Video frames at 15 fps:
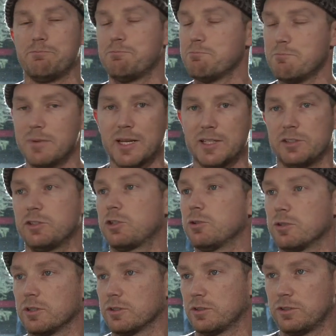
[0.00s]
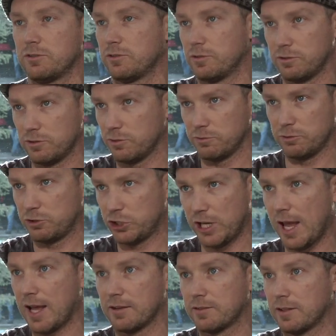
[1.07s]
minuscule
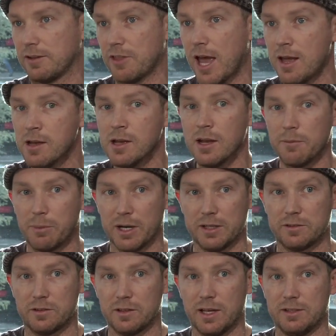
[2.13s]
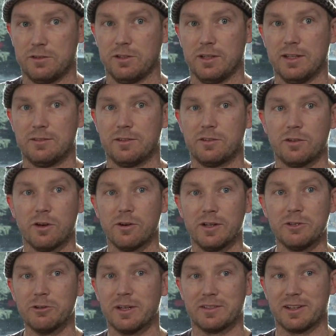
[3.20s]
chance of that, but it's so
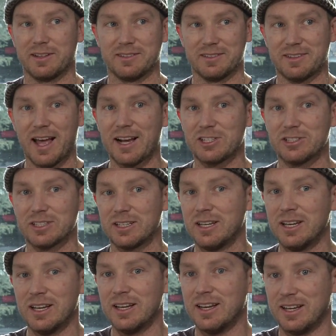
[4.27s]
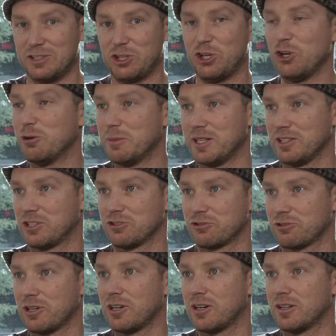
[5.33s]
interesting because it's human
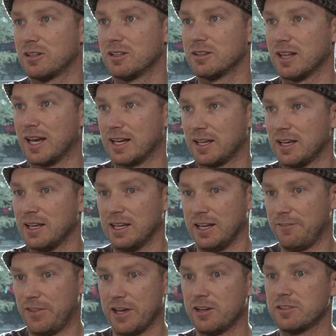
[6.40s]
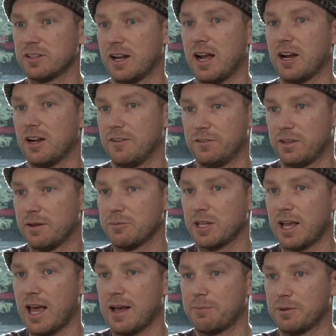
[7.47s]
control. Like, if there's an error, if
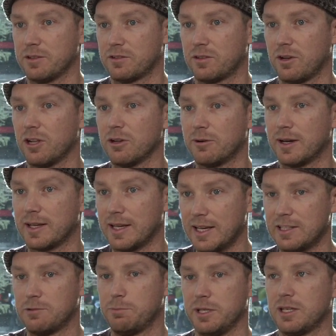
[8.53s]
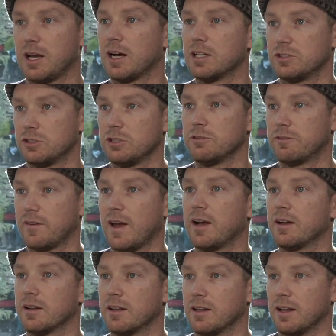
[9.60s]
something happens soloing, it's because you
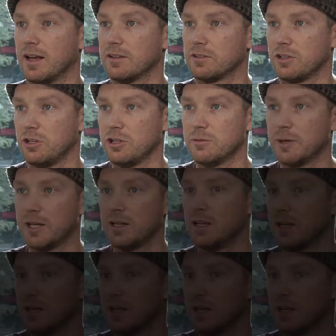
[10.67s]
failed as a human.